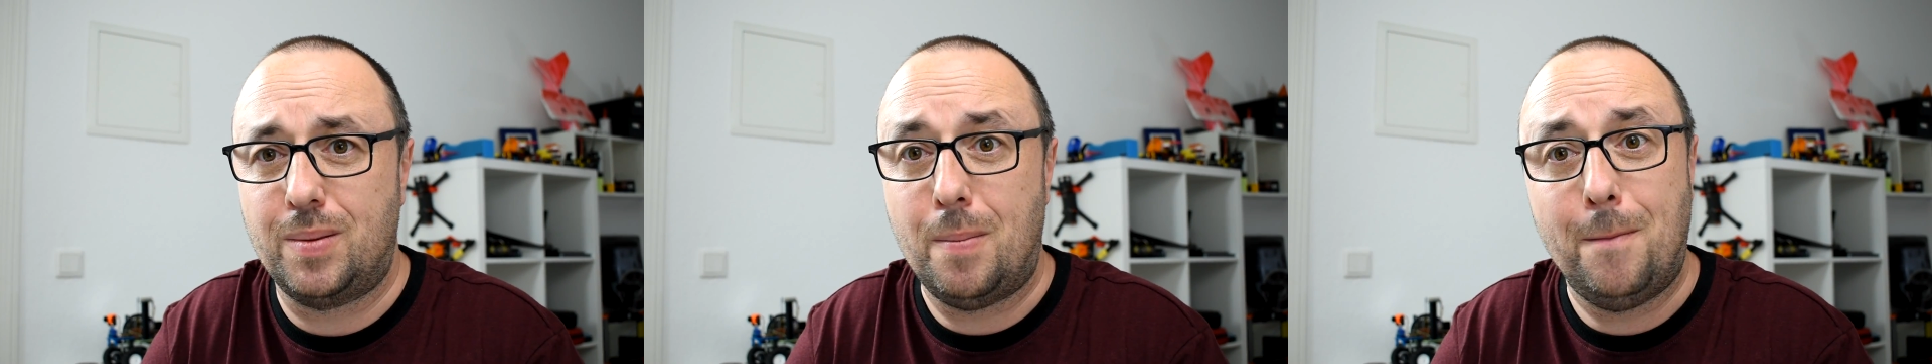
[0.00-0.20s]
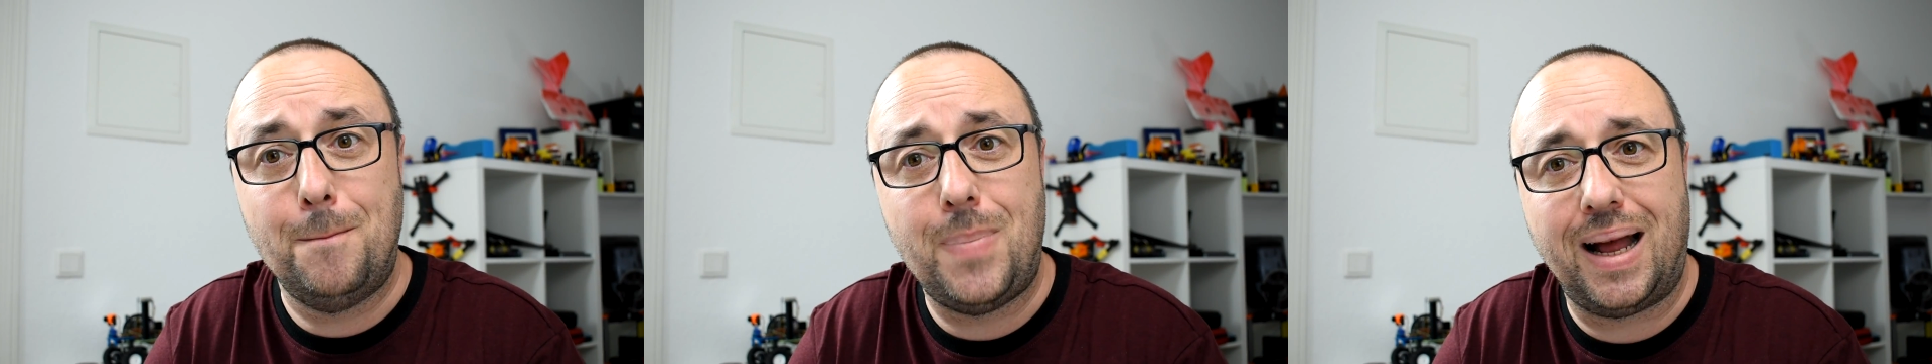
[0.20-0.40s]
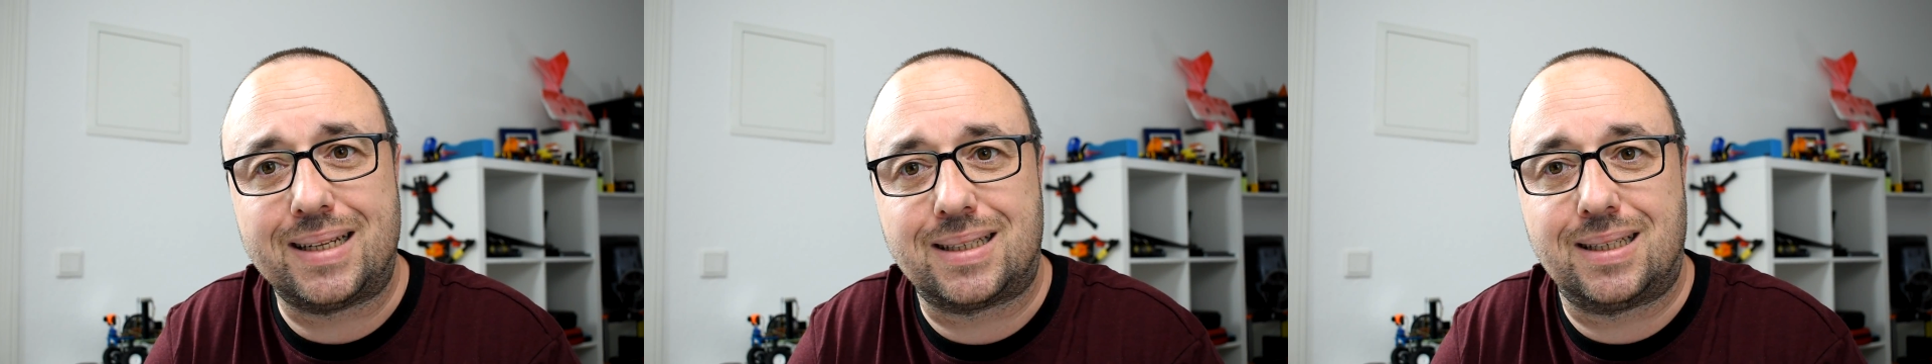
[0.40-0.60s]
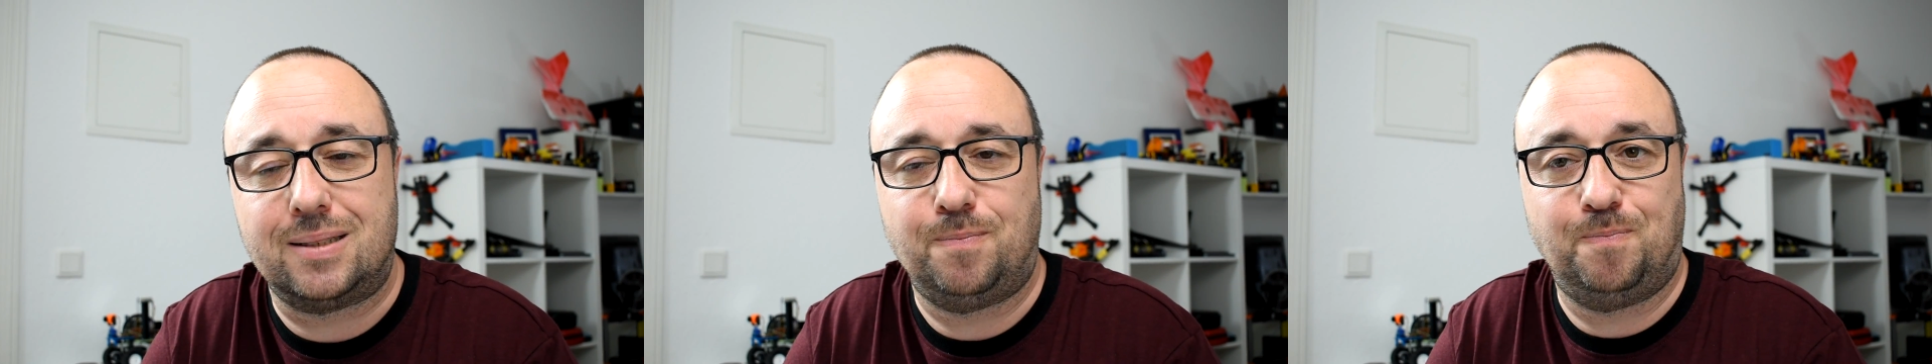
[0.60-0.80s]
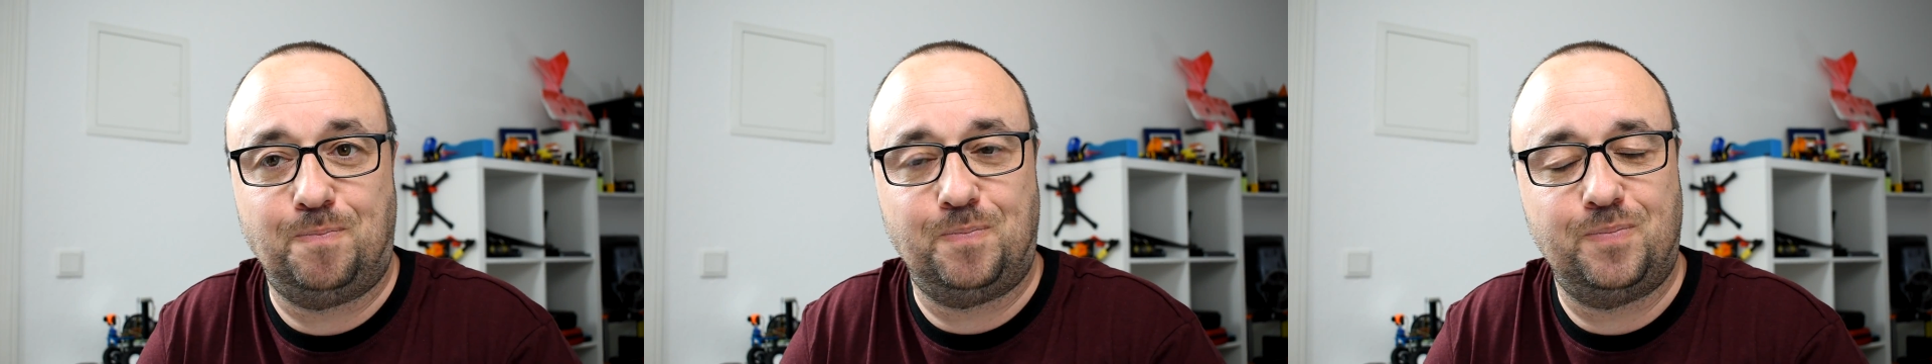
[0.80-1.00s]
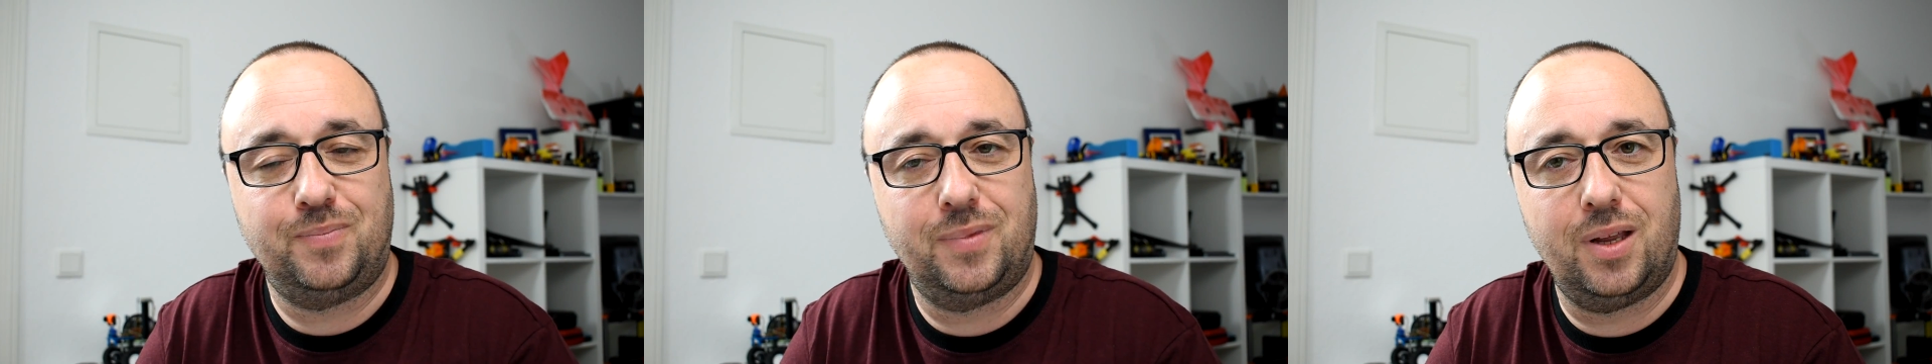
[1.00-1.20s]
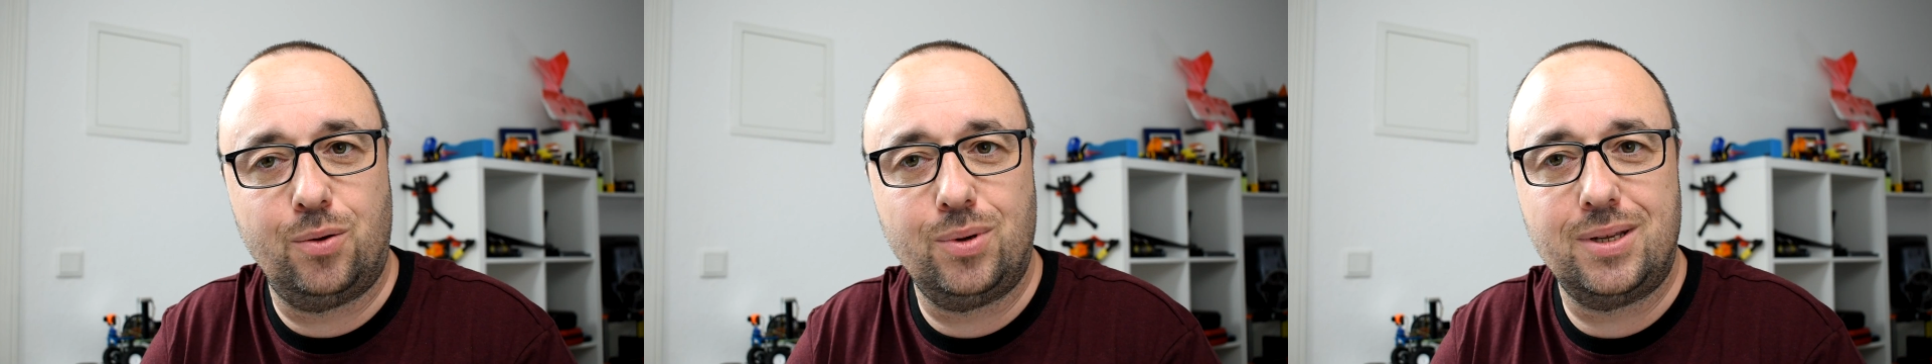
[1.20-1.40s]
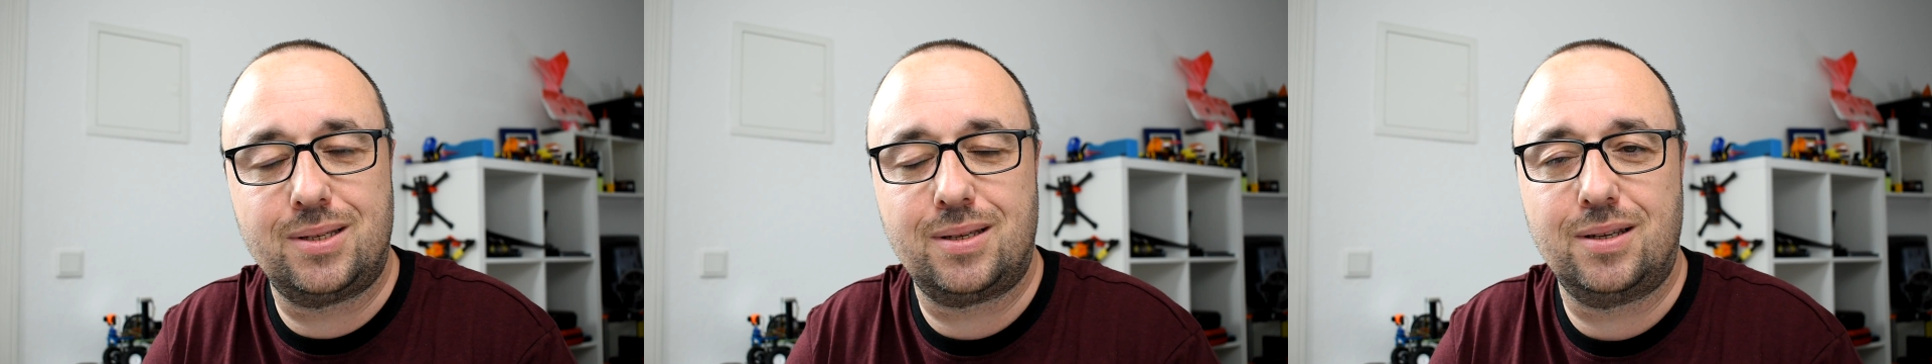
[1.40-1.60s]
But
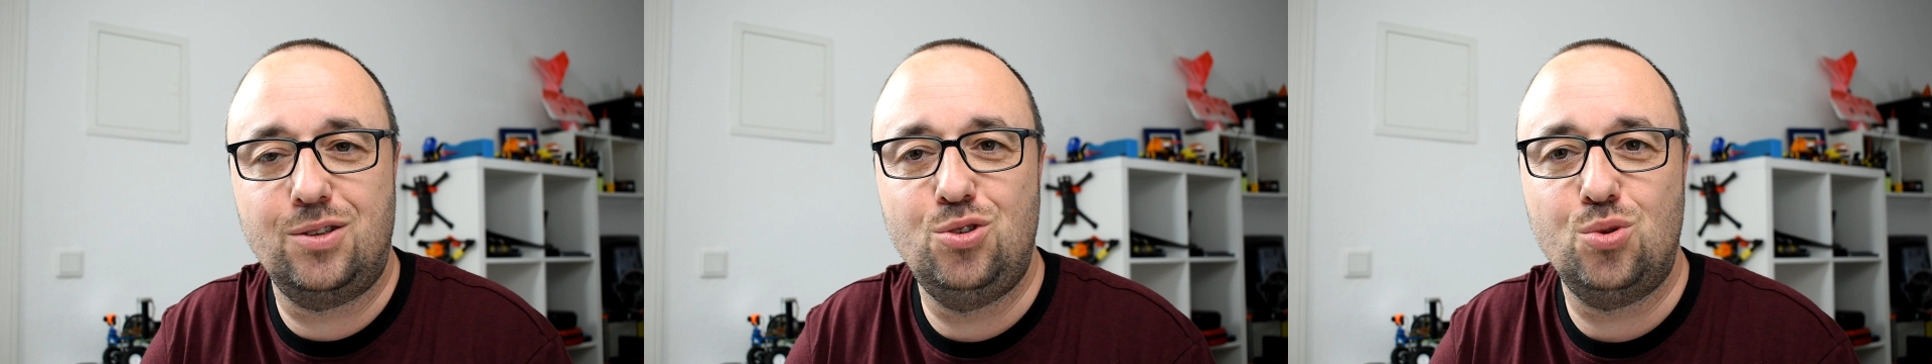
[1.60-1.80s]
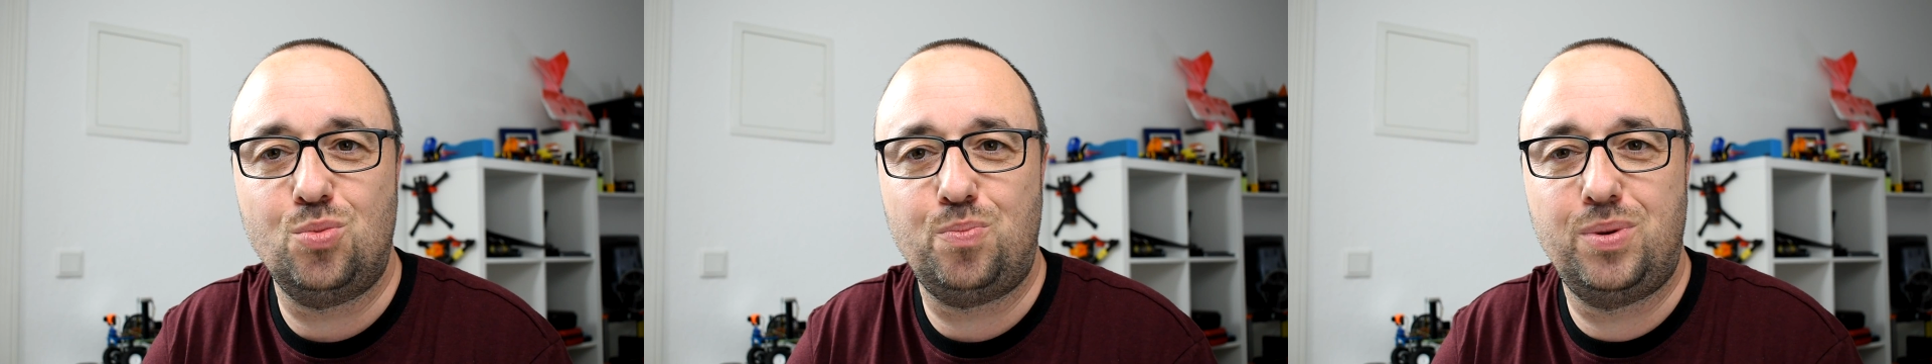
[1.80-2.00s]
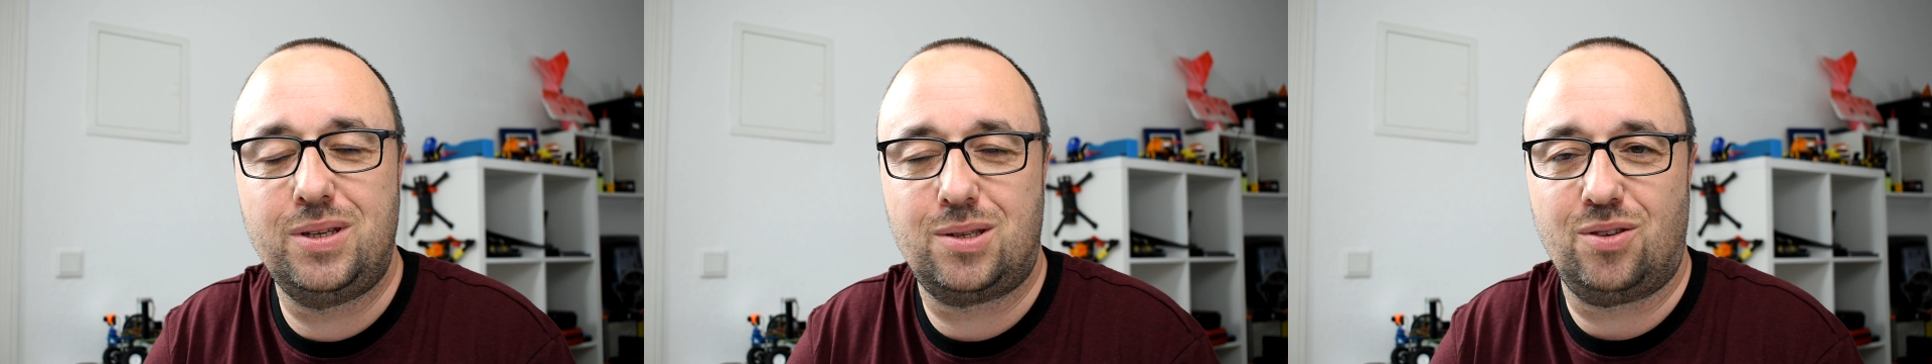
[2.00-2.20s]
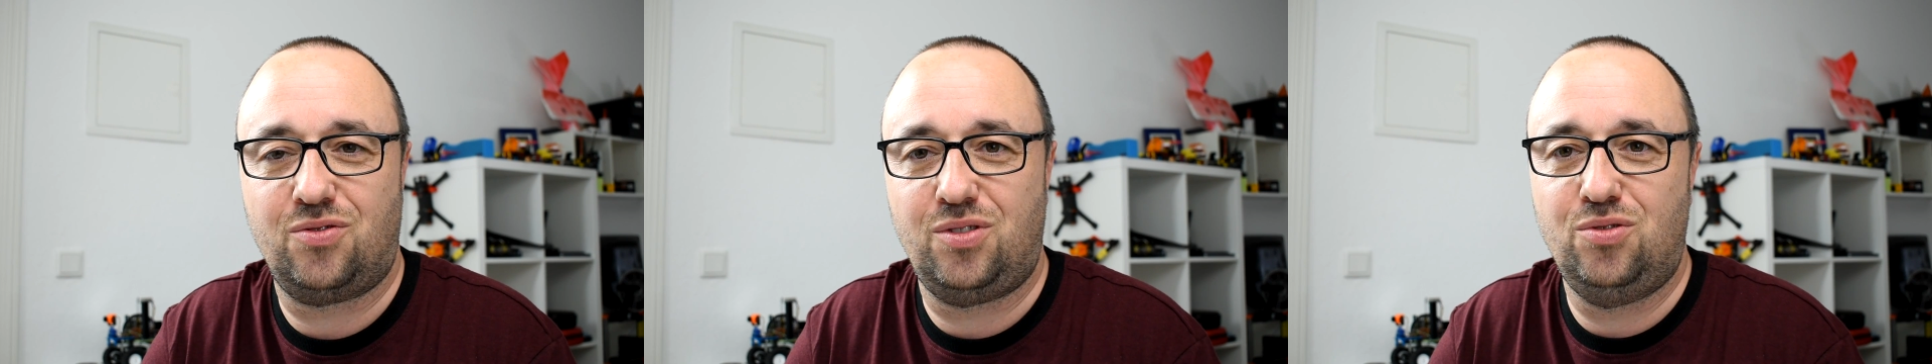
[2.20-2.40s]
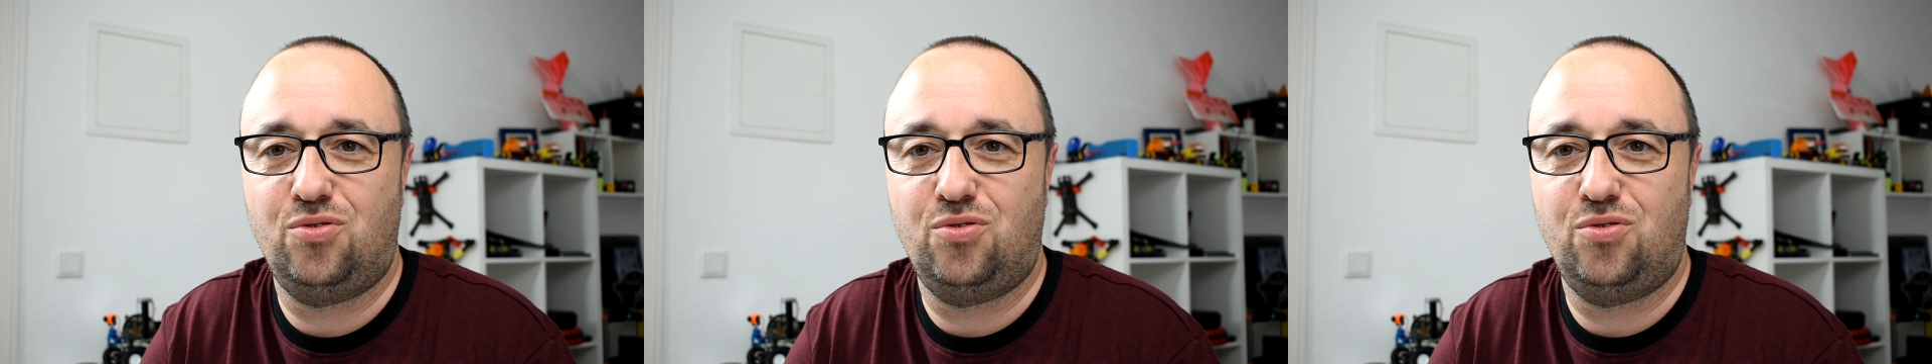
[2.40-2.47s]
there is a new piece of